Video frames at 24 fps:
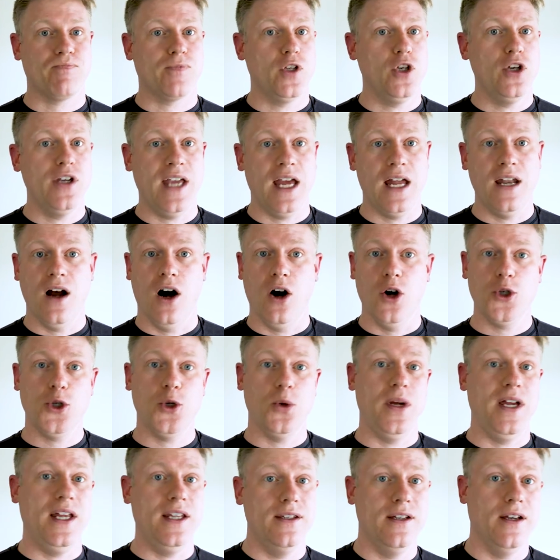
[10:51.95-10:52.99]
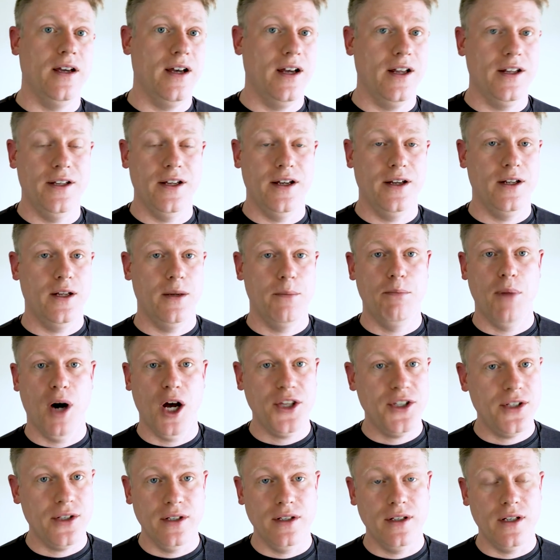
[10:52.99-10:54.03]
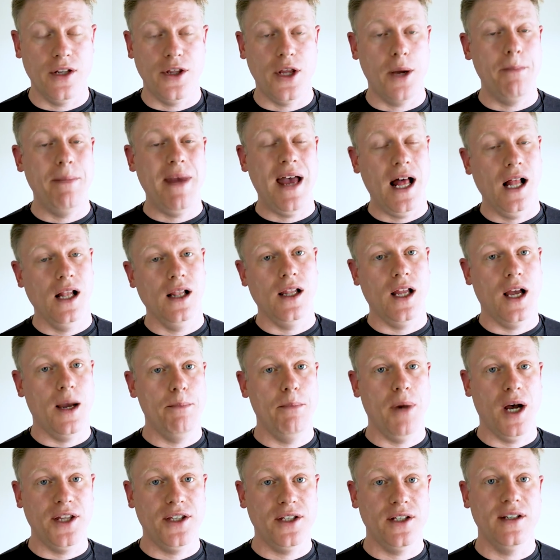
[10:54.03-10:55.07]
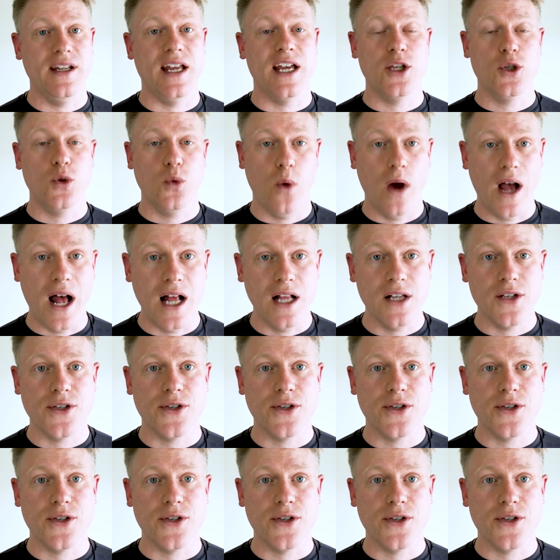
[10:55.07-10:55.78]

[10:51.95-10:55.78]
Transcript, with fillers: you can also hit the, the, the, button, the bell button as well,